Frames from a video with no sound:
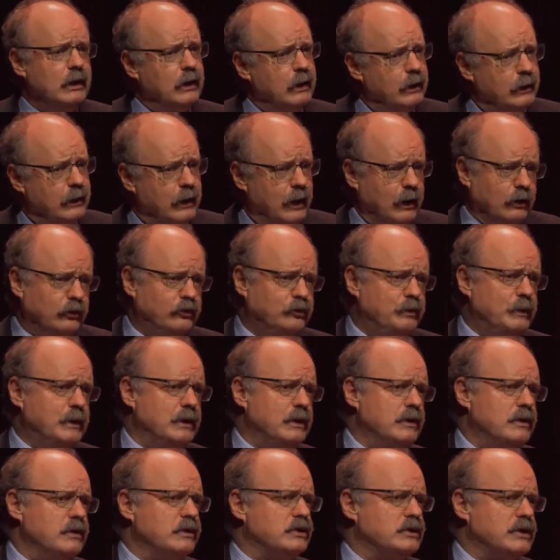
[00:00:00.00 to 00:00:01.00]
and
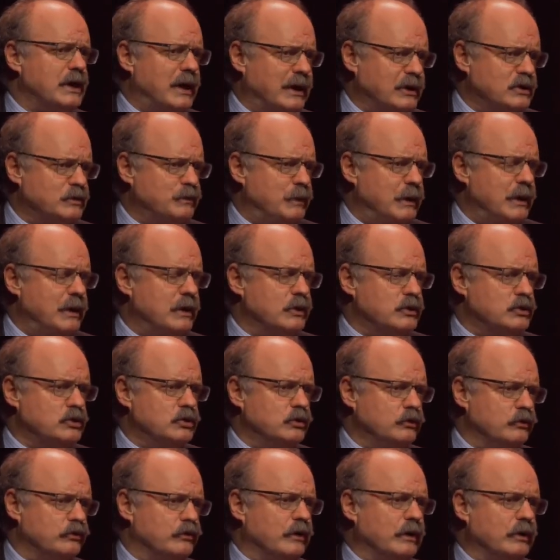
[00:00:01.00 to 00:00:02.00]
ultimately the taxpayers
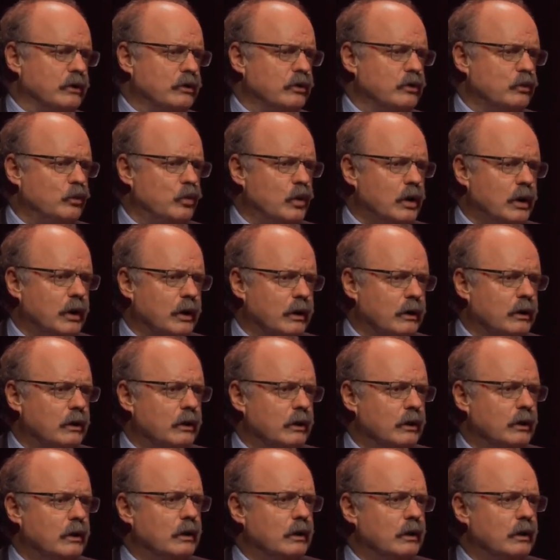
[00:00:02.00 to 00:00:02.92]
who fund the work